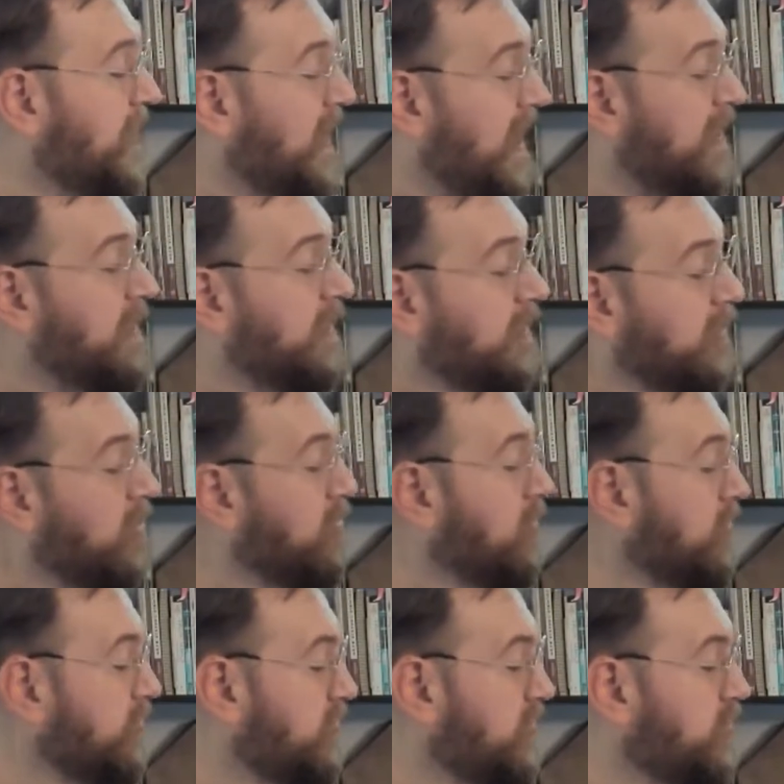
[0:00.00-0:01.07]
And then the
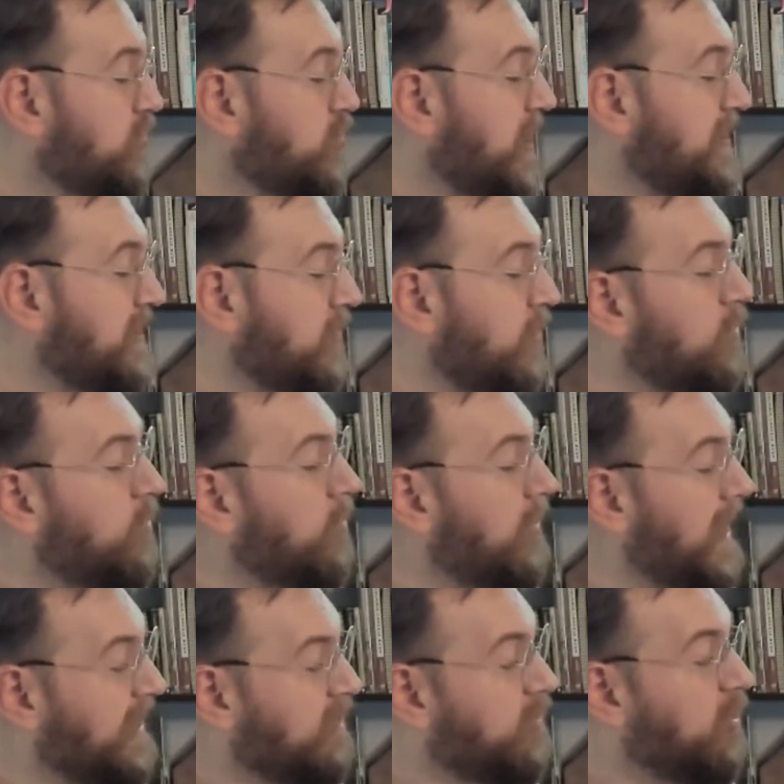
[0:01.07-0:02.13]
local
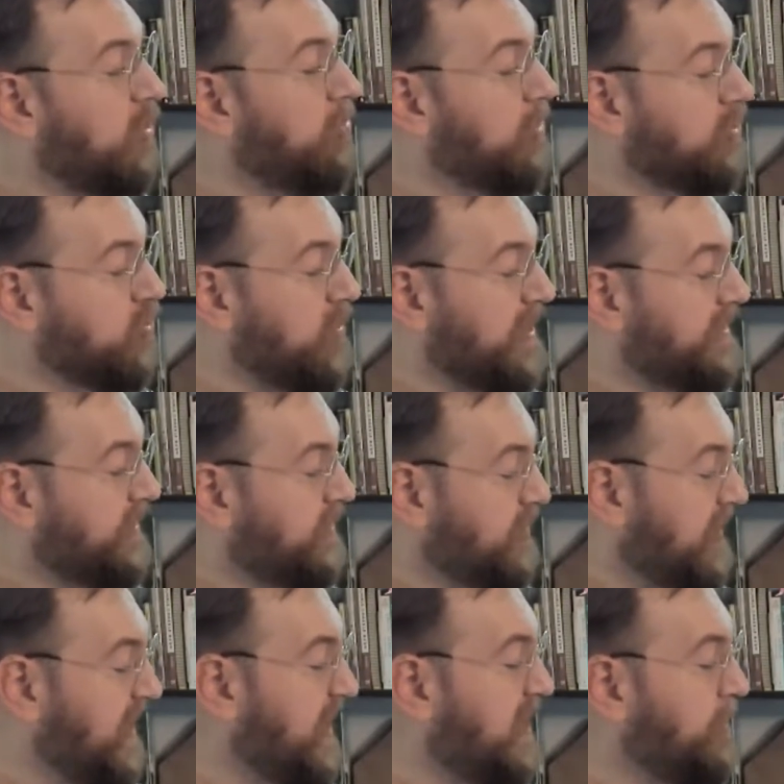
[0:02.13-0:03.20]
and global trends to
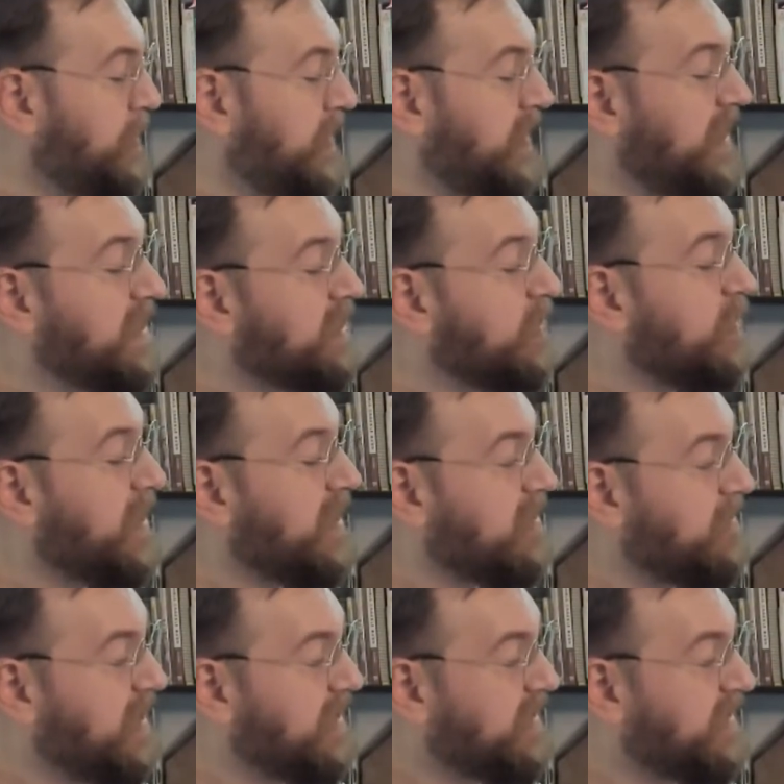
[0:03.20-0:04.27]
keep. Integrated
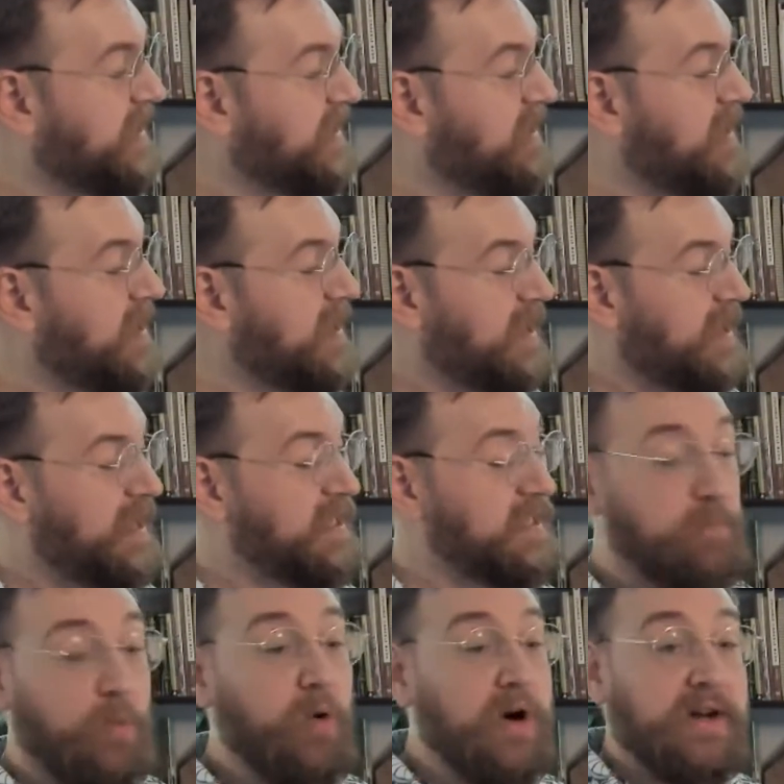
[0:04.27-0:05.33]
medicine is
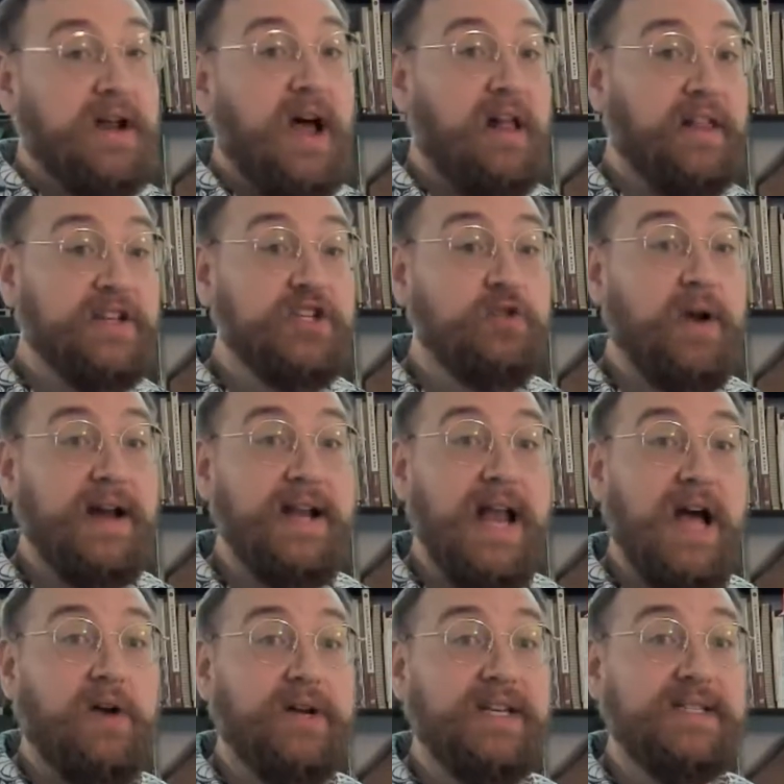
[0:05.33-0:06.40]
more acknowledged right
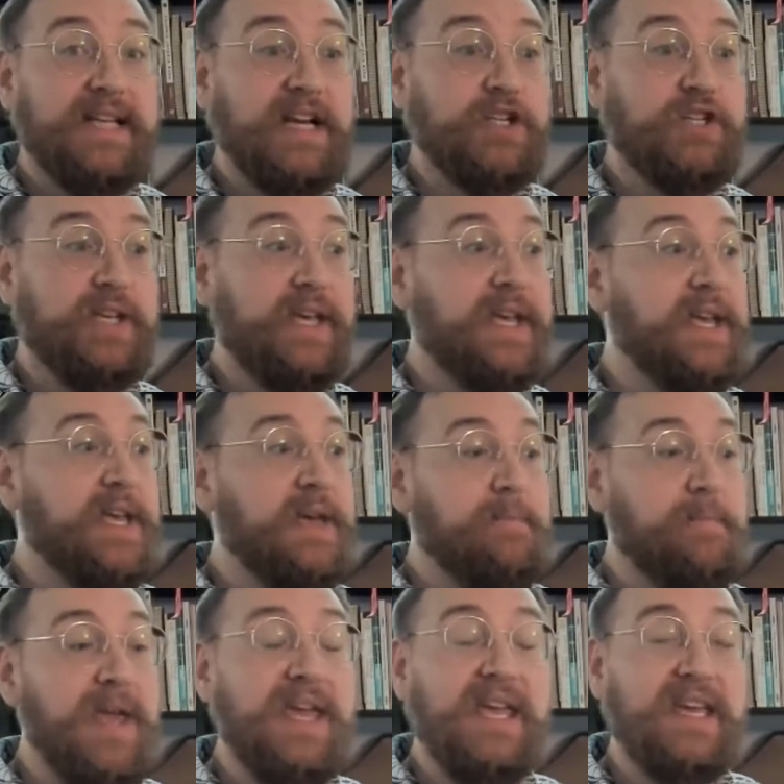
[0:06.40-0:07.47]
now. It is actually
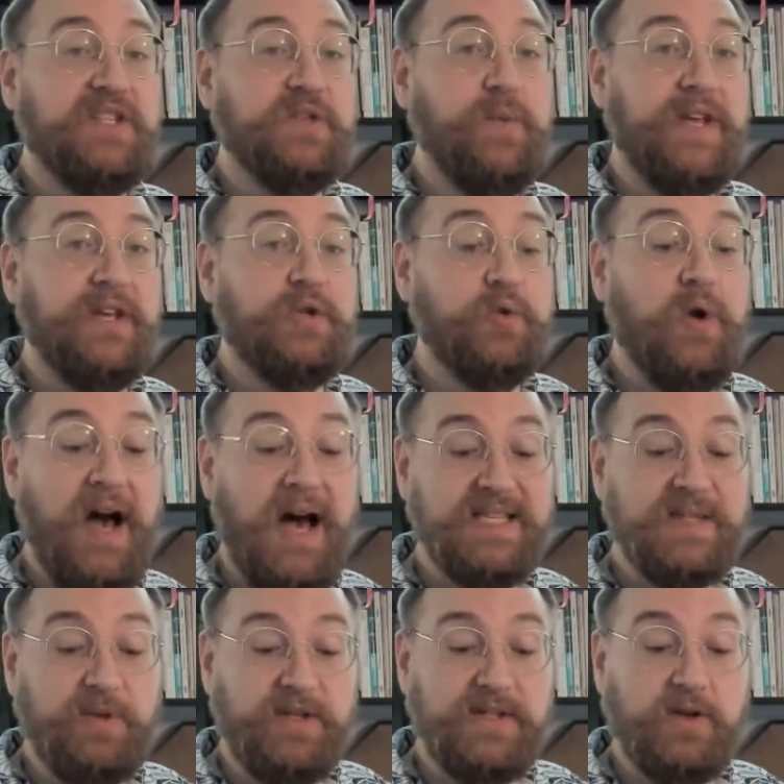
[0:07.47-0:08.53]
making its way into
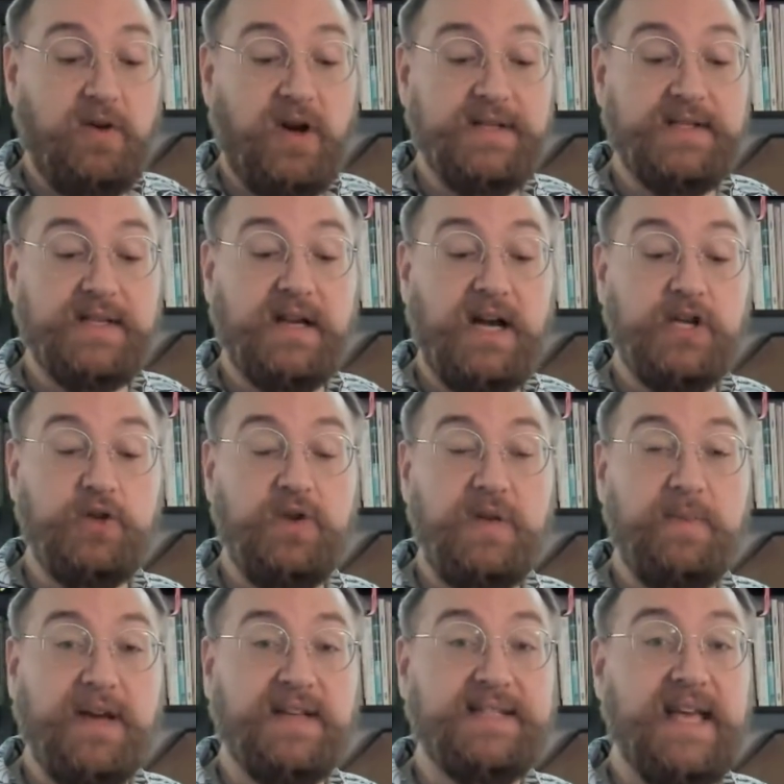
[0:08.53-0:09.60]
hospitals across the country
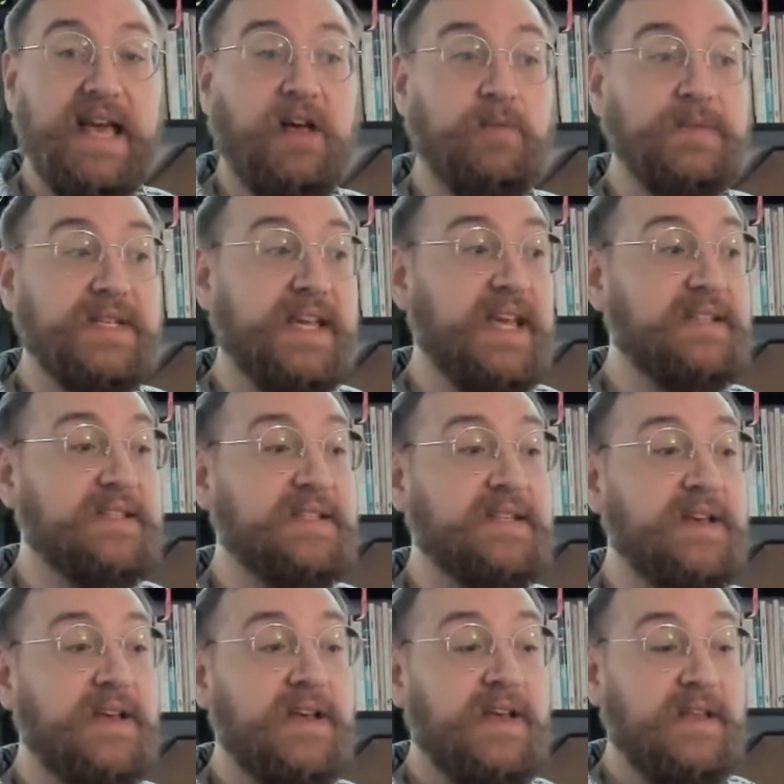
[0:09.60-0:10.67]
because it helps against
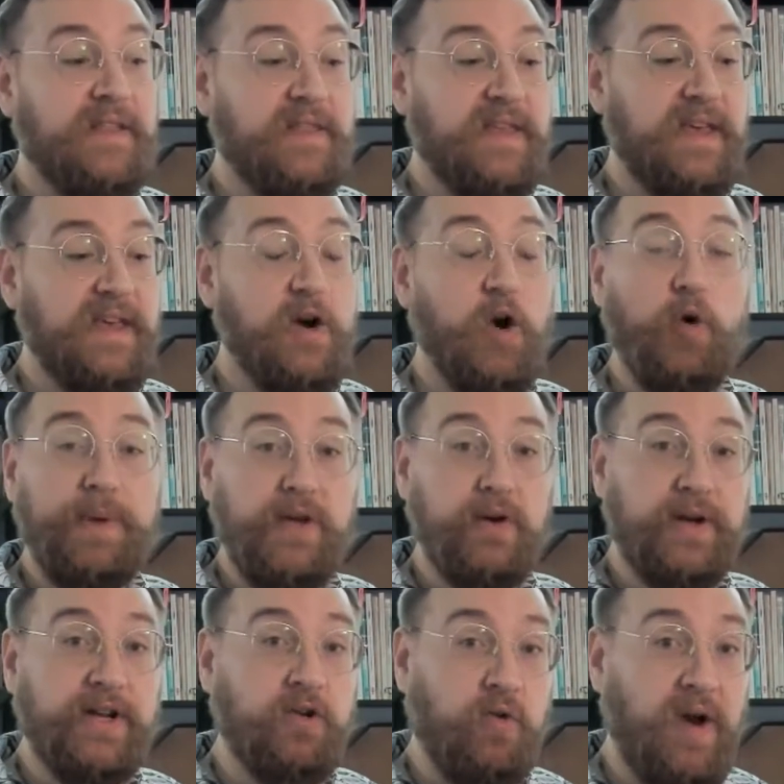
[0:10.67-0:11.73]
the
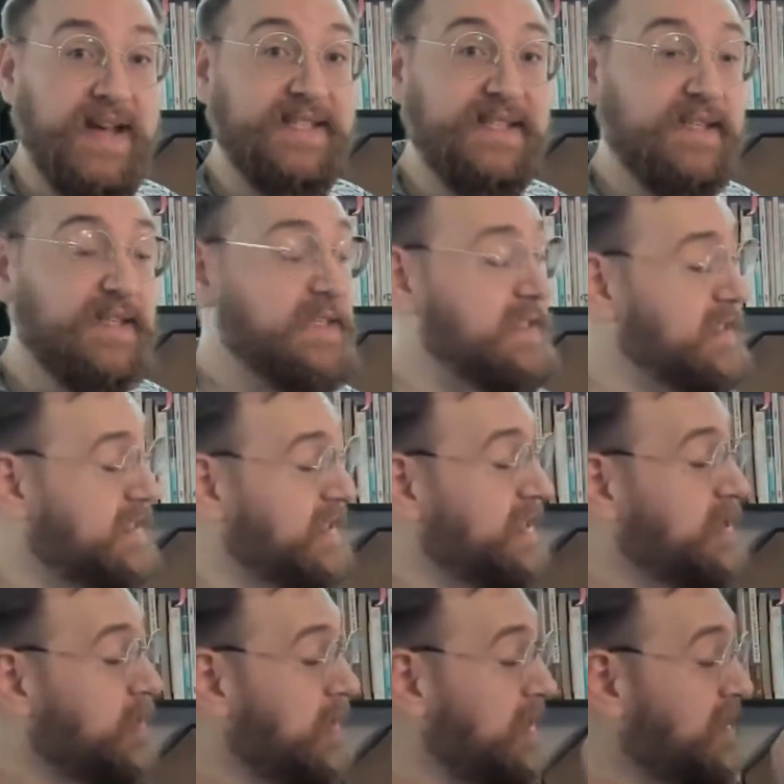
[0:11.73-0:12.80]
opioid crisis, this
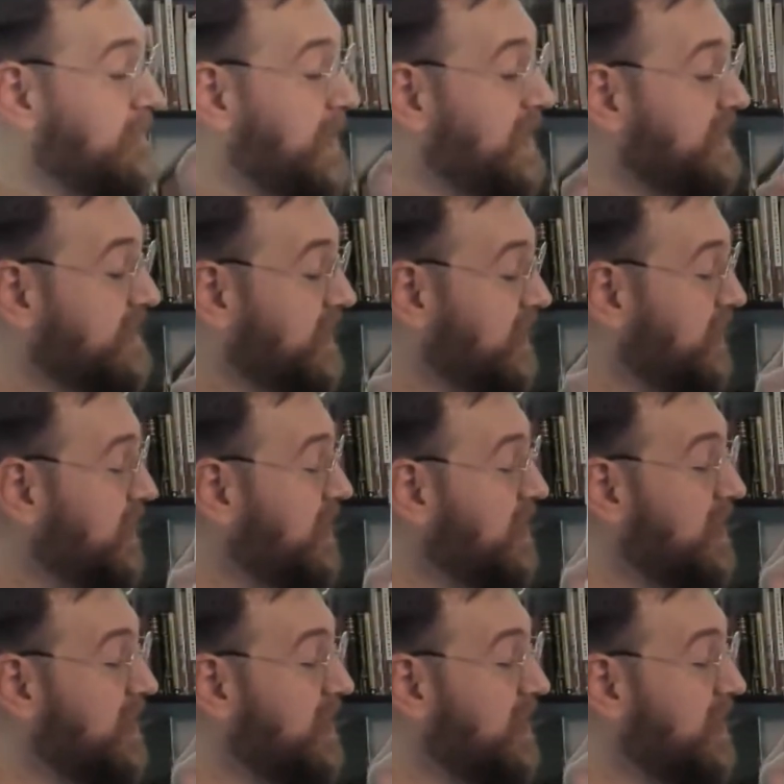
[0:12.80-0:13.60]
integrated medicine.